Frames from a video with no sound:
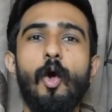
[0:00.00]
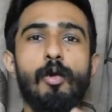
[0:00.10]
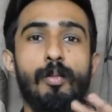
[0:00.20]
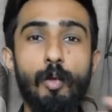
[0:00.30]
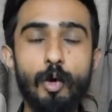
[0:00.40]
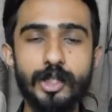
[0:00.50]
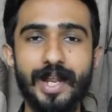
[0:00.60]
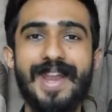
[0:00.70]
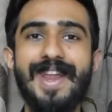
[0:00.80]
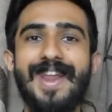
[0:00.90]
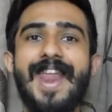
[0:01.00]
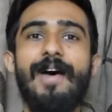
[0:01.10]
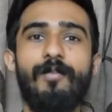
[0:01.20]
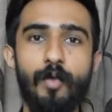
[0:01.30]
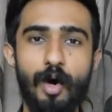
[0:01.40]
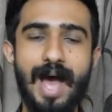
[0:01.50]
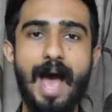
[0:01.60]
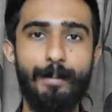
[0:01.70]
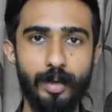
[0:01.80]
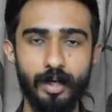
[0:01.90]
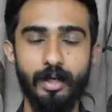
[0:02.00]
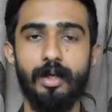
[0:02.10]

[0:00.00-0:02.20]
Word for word: almost never happen